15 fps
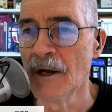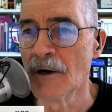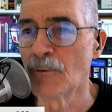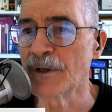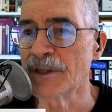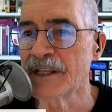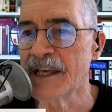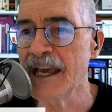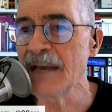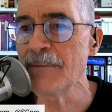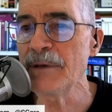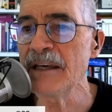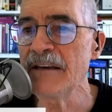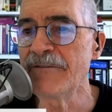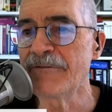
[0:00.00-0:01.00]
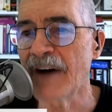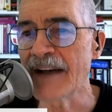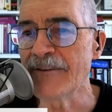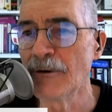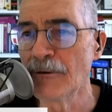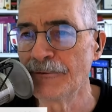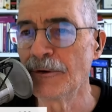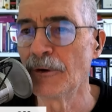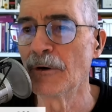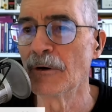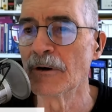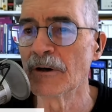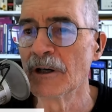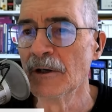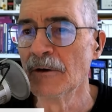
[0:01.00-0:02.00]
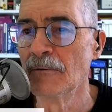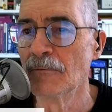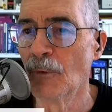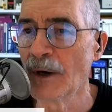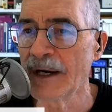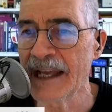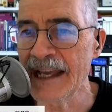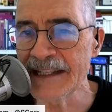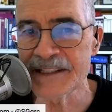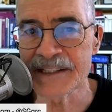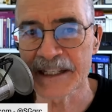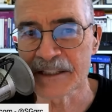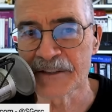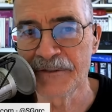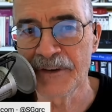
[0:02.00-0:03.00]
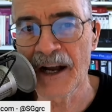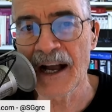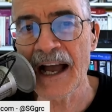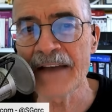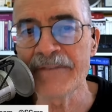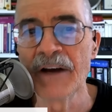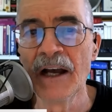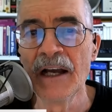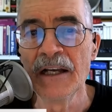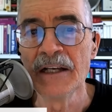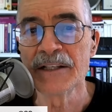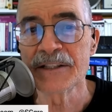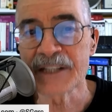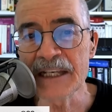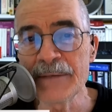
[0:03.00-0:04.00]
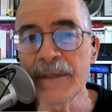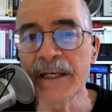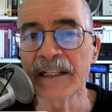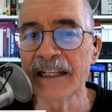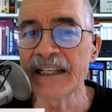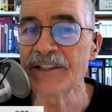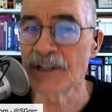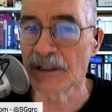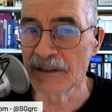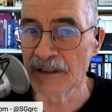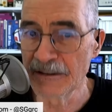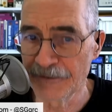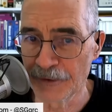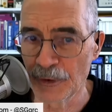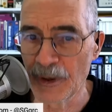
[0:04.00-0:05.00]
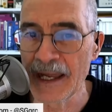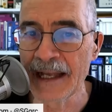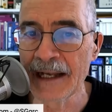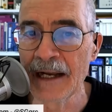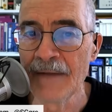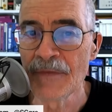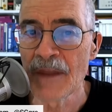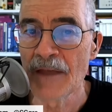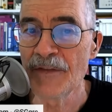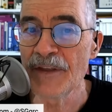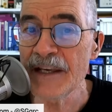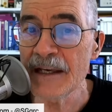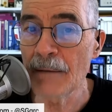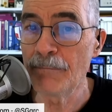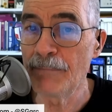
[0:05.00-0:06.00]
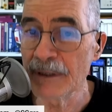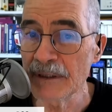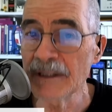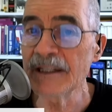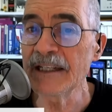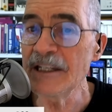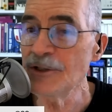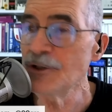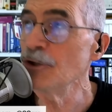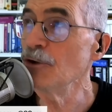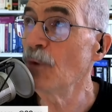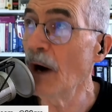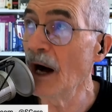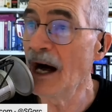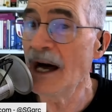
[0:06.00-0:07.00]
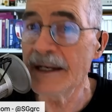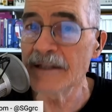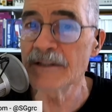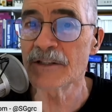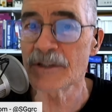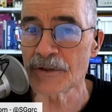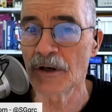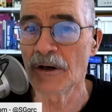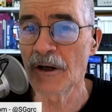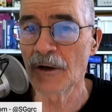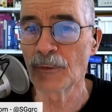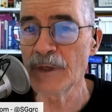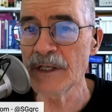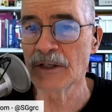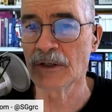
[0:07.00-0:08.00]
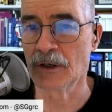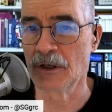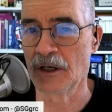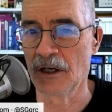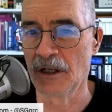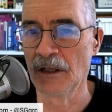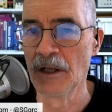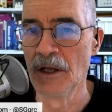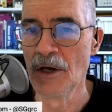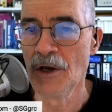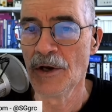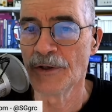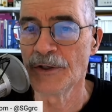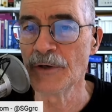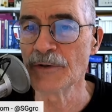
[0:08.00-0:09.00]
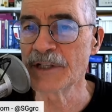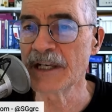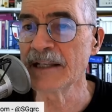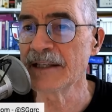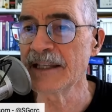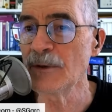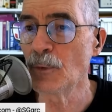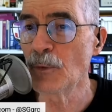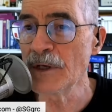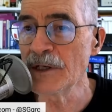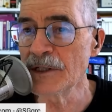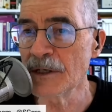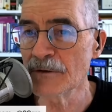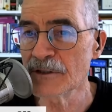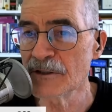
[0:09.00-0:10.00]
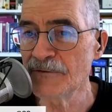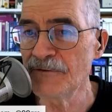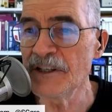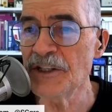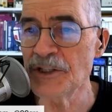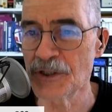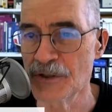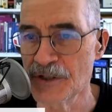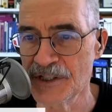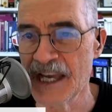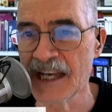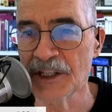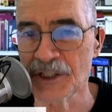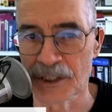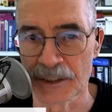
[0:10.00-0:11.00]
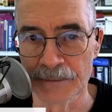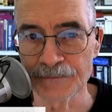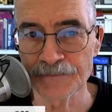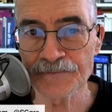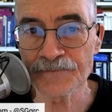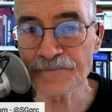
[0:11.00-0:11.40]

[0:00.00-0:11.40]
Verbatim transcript: with K B five oh four one eight six five seemingly delivering the ability to uninstall Recall using the Windows feature section.